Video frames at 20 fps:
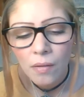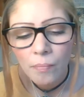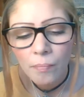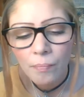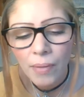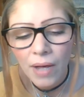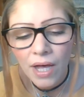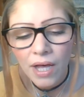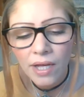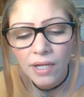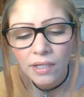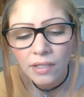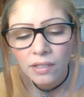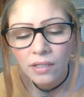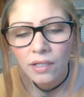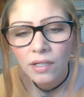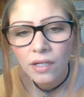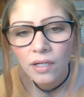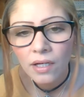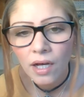But
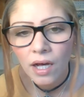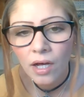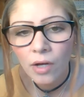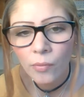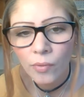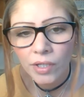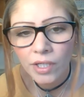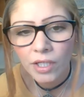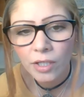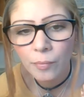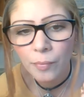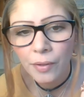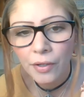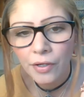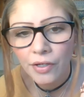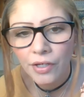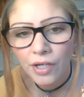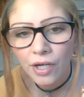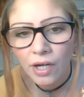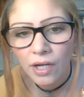I wanted a
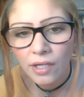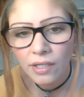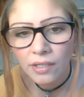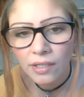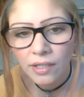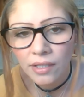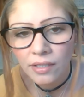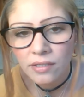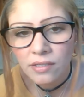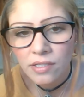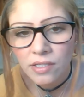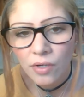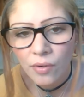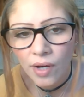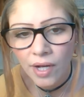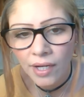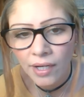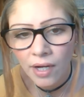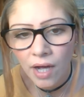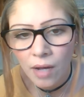Peridot, and so
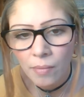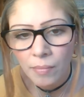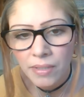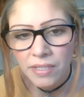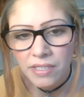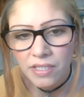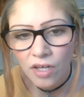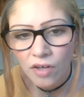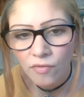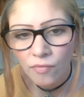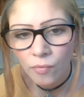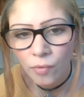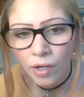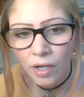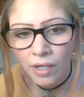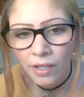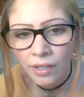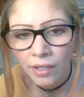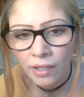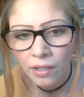I got myself
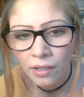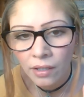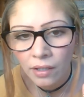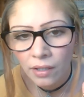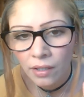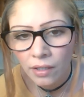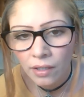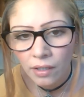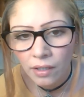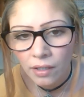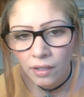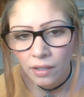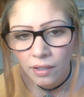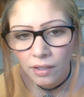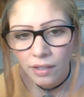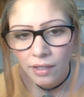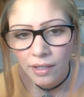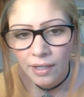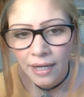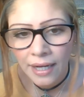one.
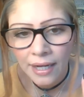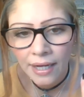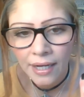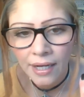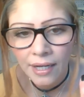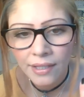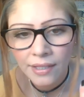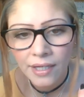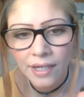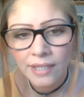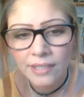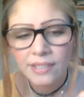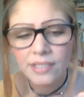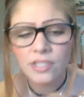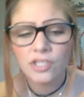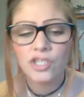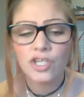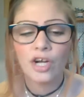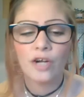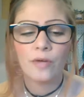And I did
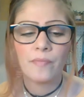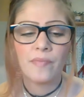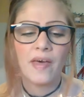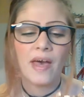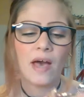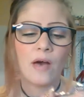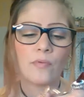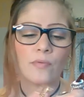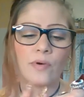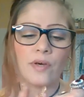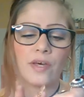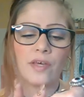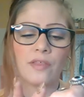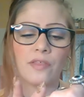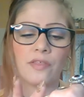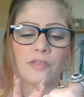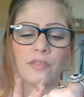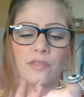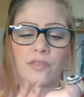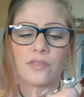charm that with
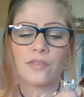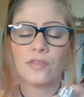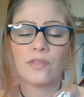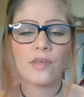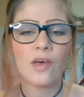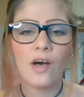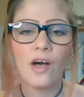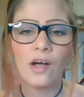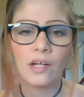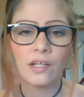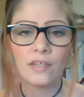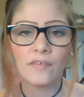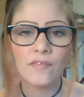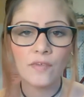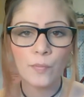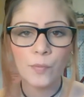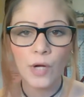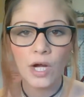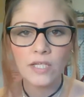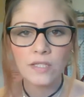all of the
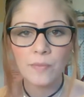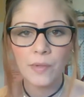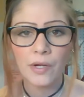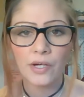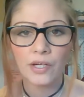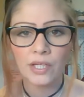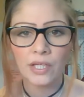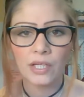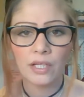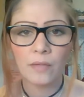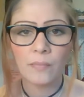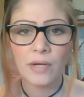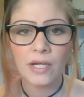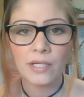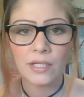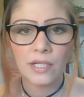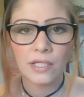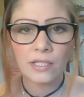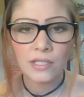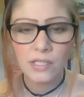prosperity and
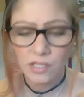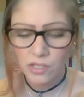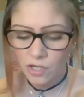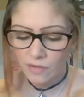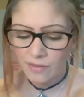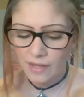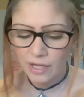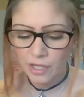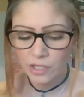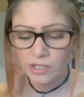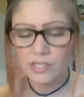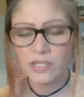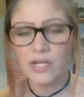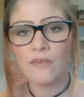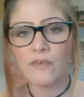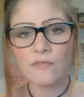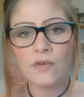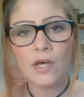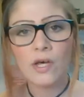abundance and all that good stuff.